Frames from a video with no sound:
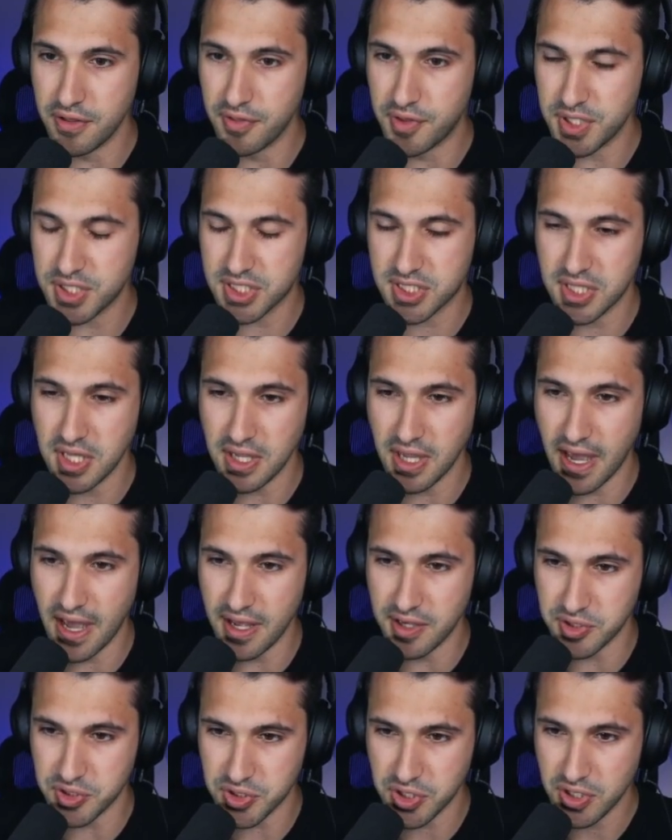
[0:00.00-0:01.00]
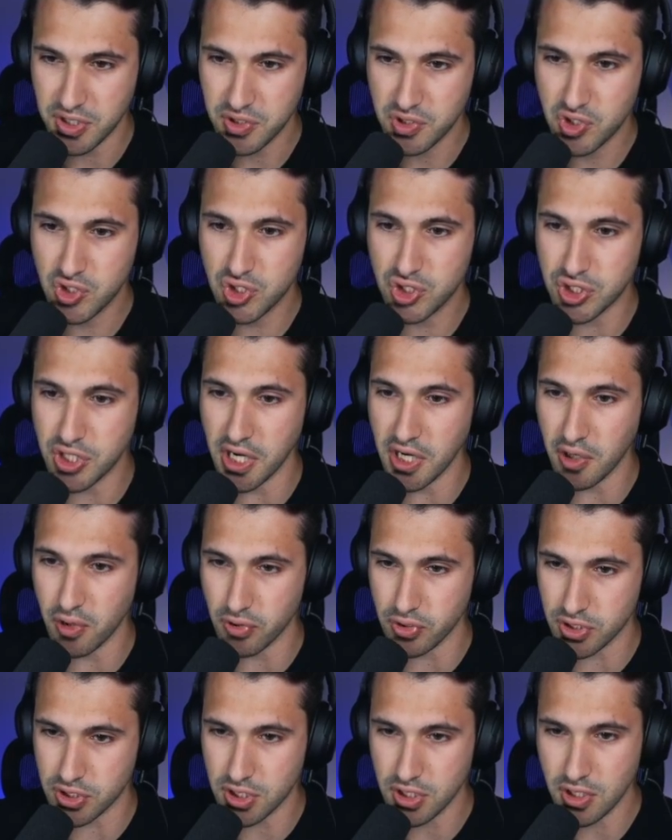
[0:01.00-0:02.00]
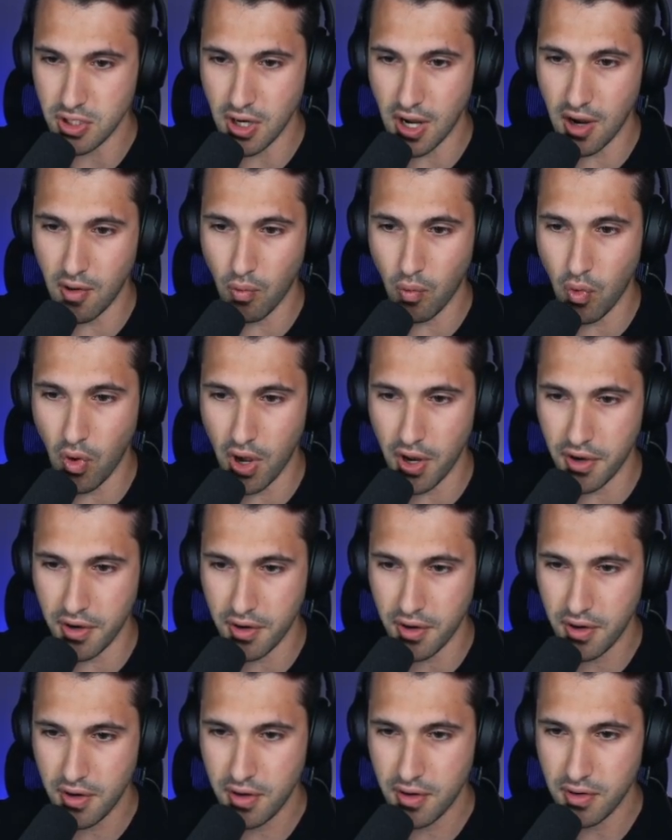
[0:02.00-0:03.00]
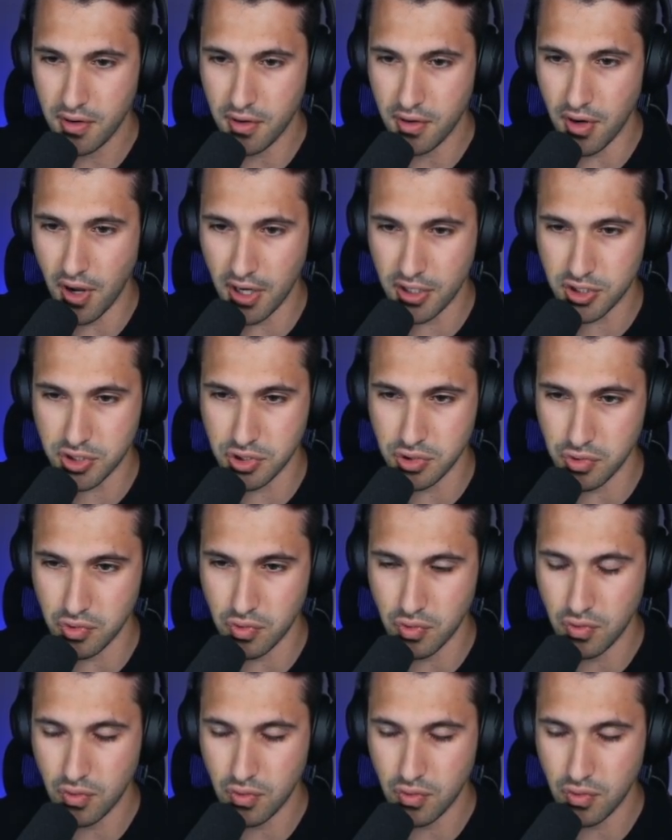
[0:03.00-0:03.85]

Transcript: This thing has stingers. Not one, not two,